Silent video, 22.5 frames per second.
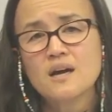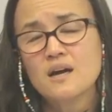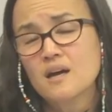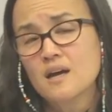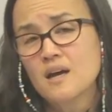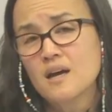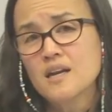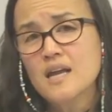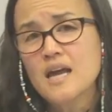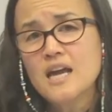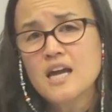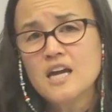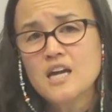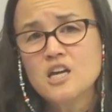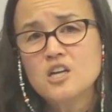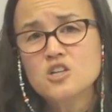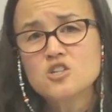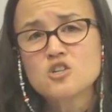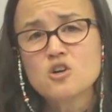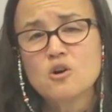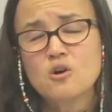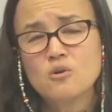an
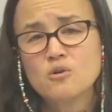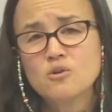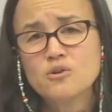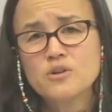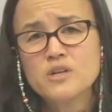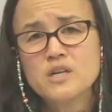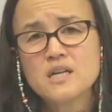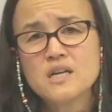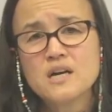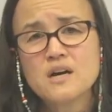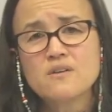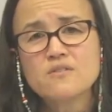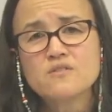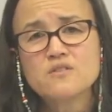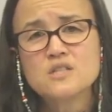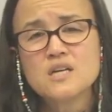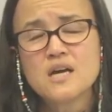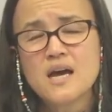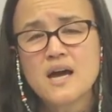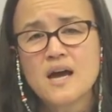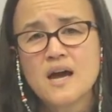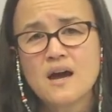age old enough
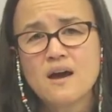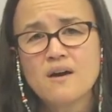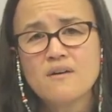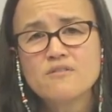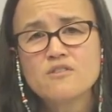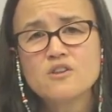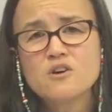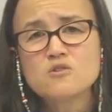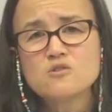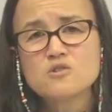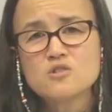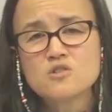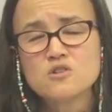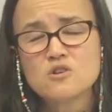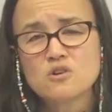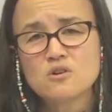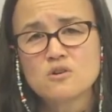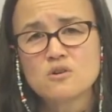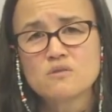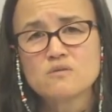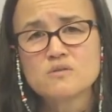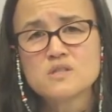to have those
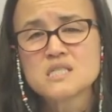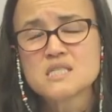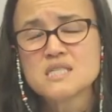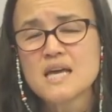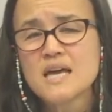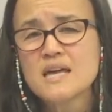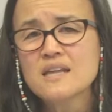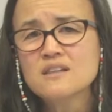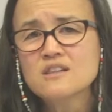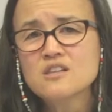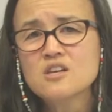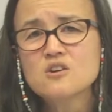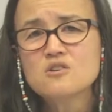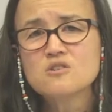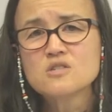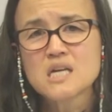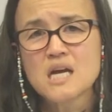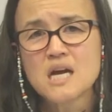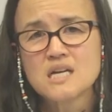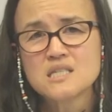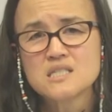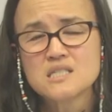nerves send those
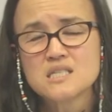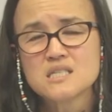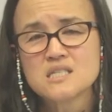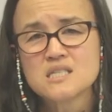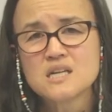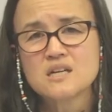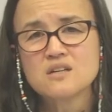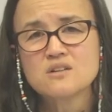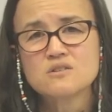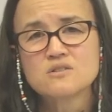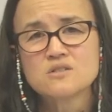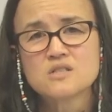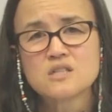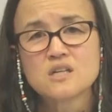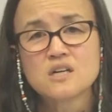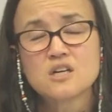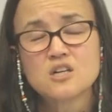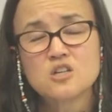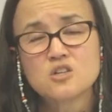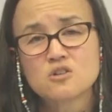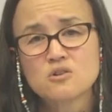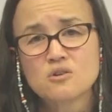kinds of signals to
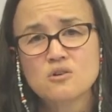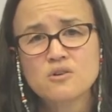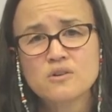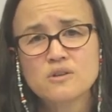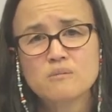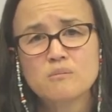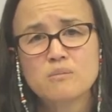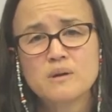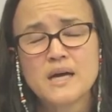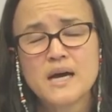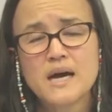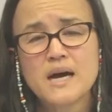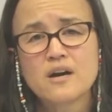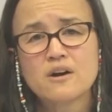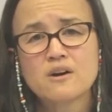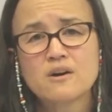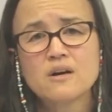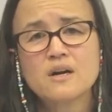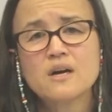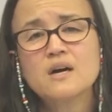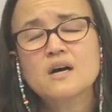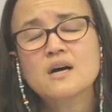control the
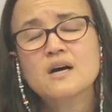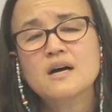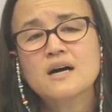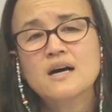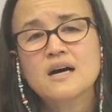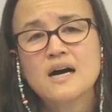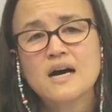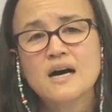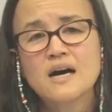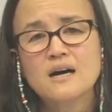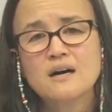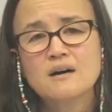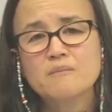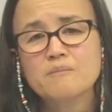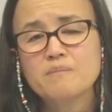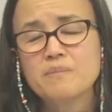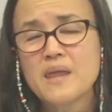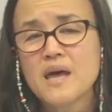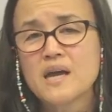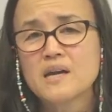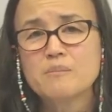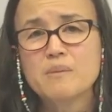bladder,
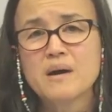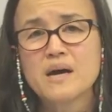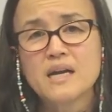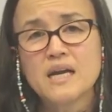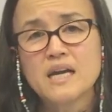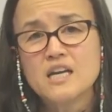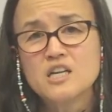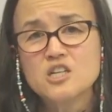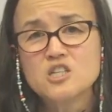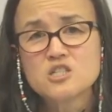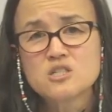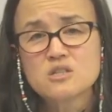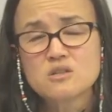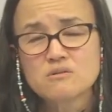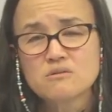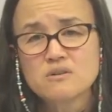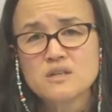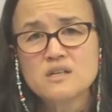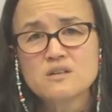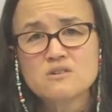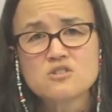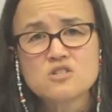at about age
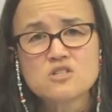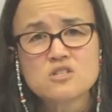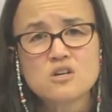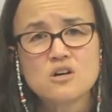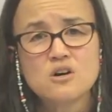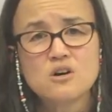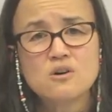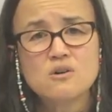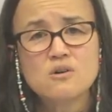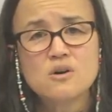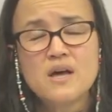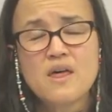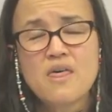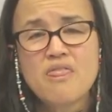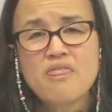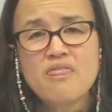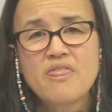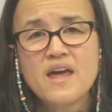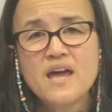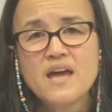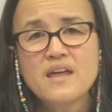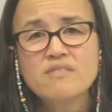3 or so,
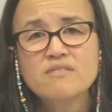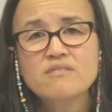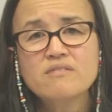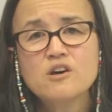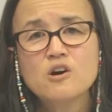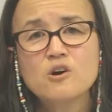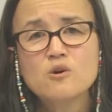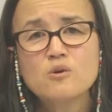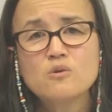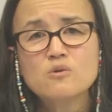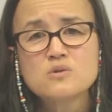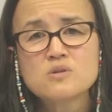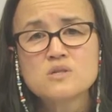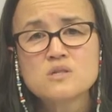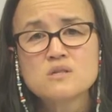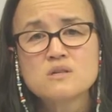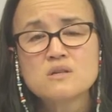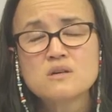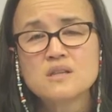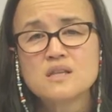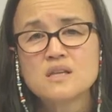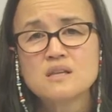then
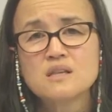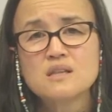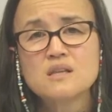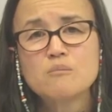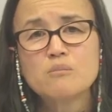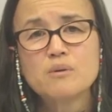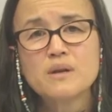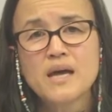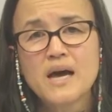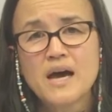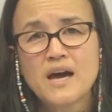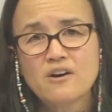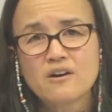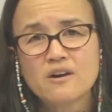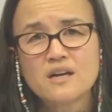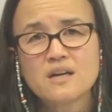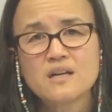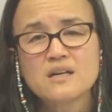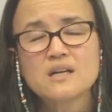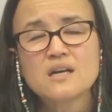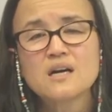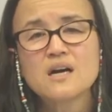the bladder
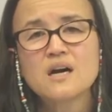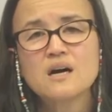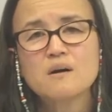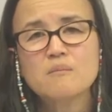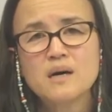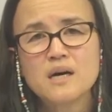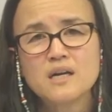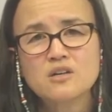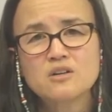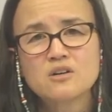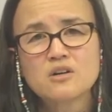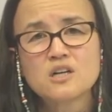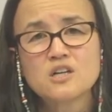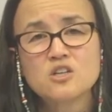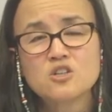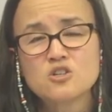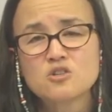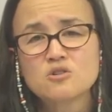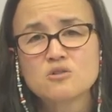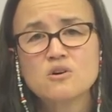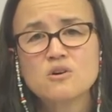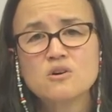can come under
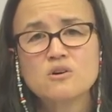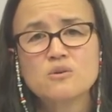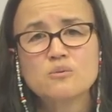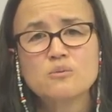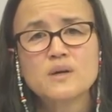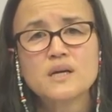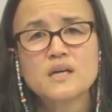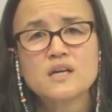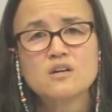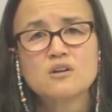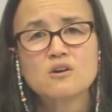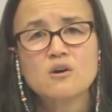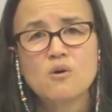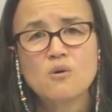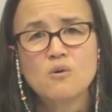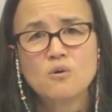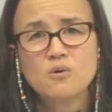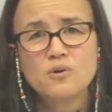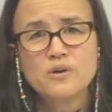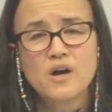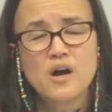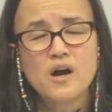control and we can
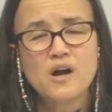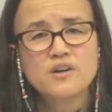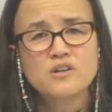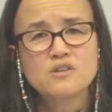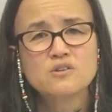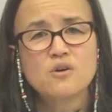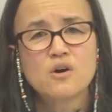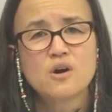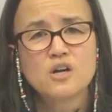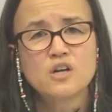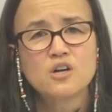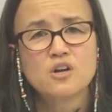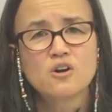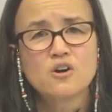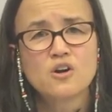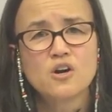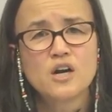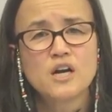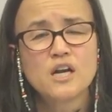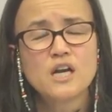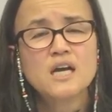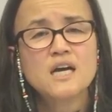hold on to our
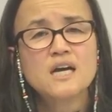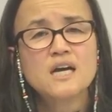urine